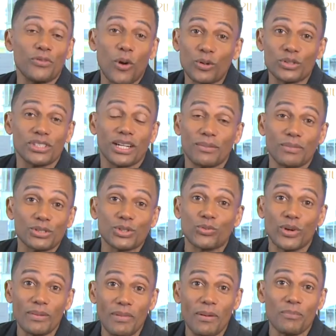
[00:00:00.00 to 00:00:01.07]
folks there must
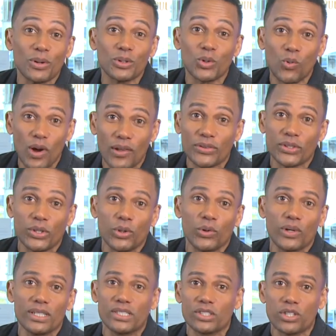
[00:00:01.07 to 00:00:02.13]
have read my book, The Wealth
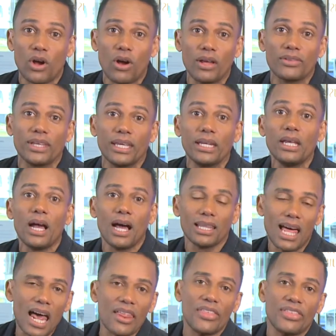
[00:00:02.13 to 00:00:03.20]
Cure, and saw that
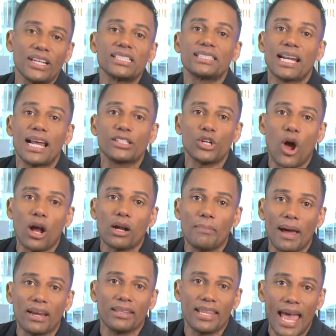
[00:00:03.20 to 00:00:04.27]
a lot of the things that I talk
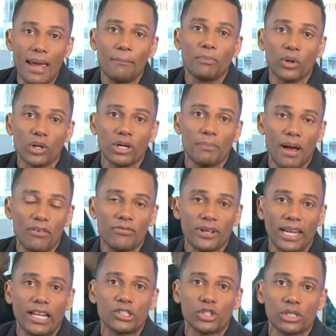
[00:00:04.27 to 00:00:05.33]
about in that book about
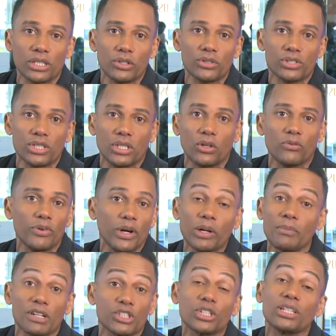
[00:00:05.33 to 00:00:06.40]
financial literacy are
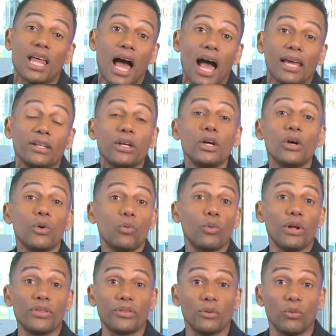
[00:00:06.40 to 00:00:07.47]
very much in line
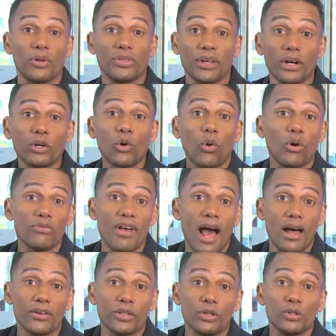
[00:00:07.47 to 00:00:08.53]
with their core
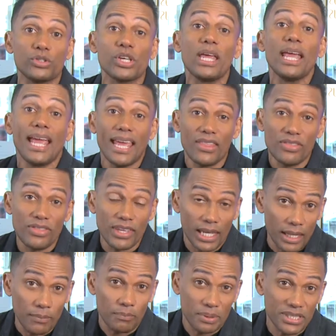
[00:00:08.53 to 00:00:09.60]
values, and
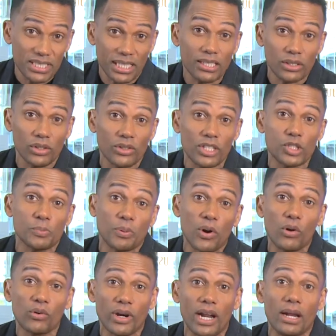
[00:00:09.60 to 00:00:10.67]
in particular this
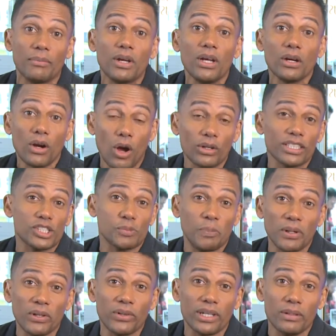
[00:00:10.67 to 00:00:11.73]
program called
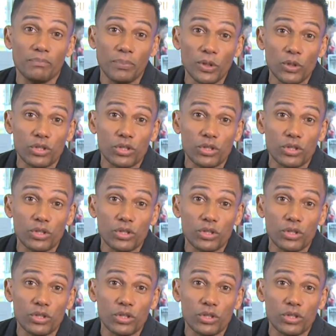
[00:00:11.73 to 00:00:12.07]
Experian